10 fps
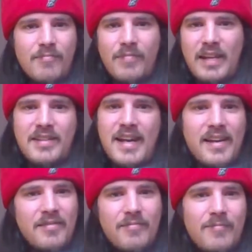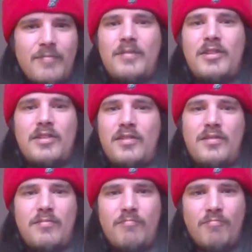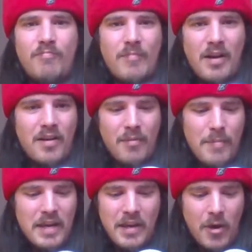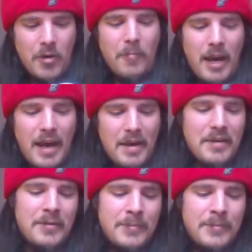That's it. Just a mediocre player.